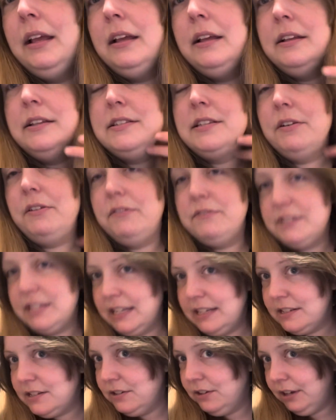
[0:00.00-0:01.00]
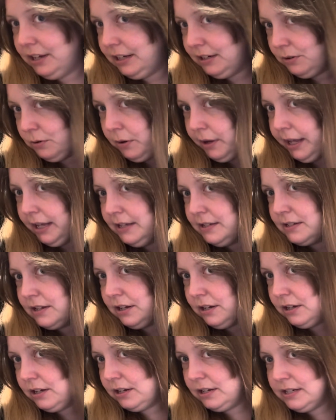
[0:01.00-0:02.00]
So obviously it's not in quite as
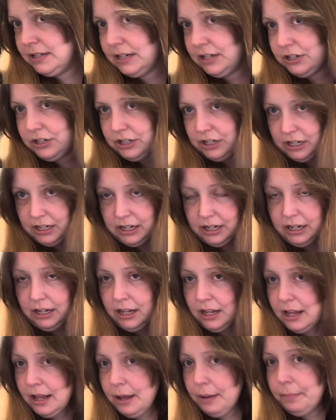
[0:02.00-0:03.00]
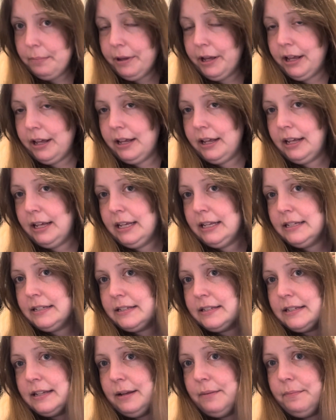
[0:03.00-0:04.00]
good condition, but
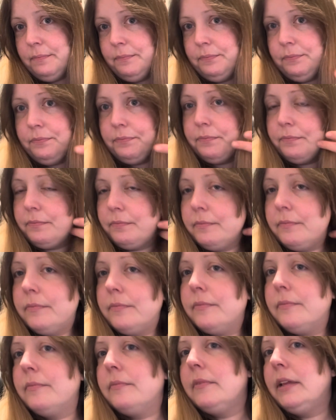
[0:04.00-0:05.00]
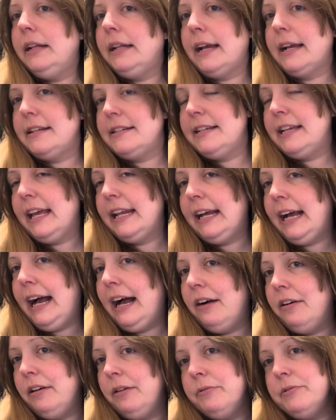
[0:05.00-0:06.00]
it's like to get it
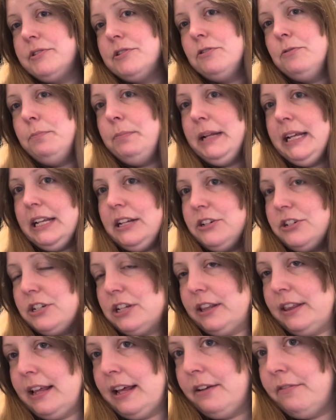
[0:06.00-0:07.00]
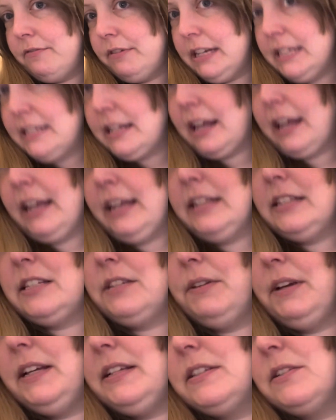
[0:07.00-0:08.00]
out, it was all bleached and then re-dyed,
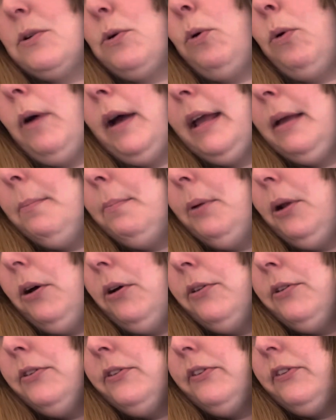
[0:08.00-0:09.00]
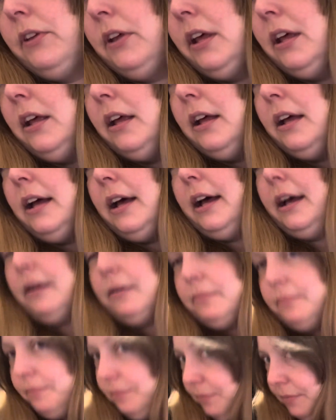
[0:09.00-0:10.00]
so it is quite blonde.
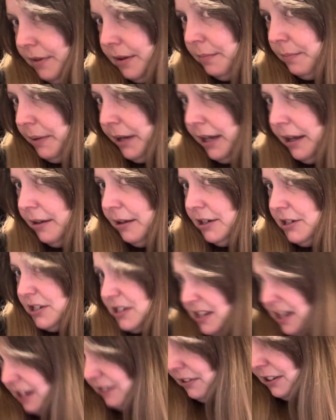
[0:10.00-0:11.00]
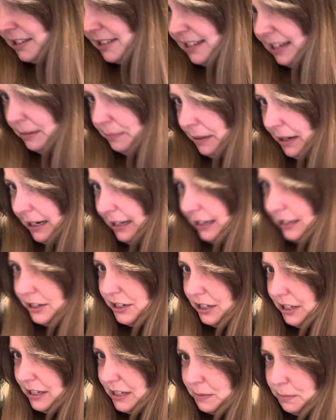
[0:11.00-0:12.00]
But it just kind of looks like balayage
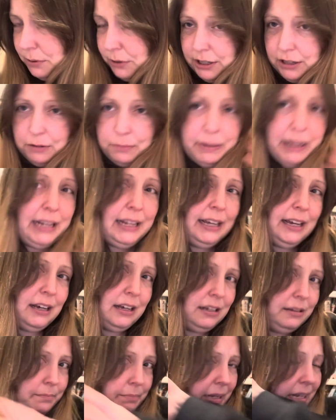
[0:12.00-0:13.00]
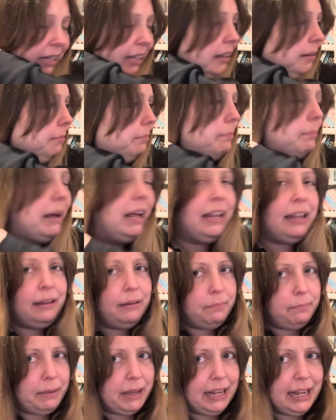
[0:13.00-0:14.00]
at this point, or balayage,
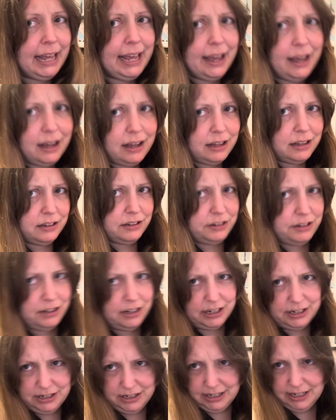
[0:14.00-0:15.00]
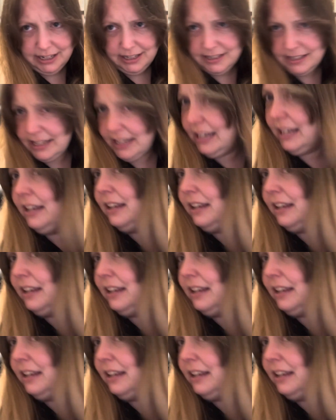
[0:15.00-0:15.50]
I don't know how you say it,